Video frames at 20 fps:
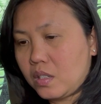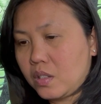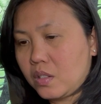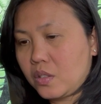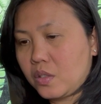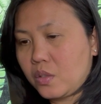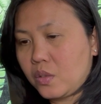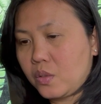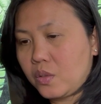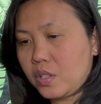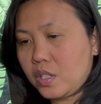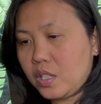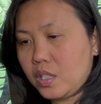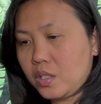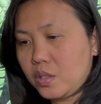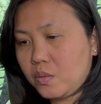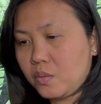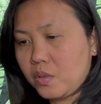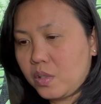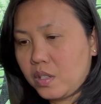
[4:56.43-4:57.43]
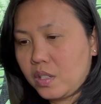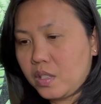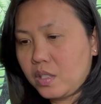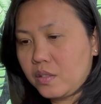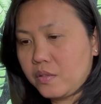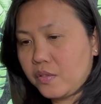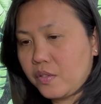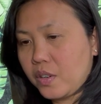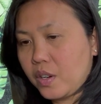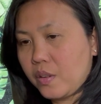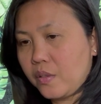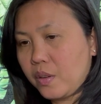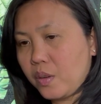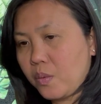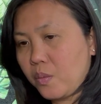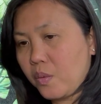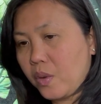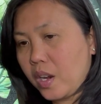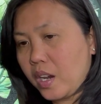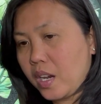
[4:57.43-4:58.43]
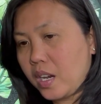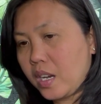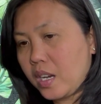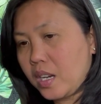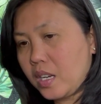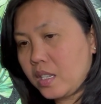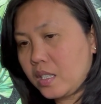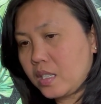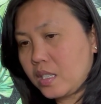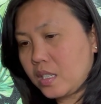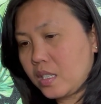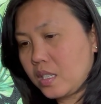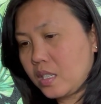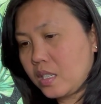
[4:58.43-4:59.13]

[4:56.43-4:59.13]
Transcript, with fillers: So this one is very wet,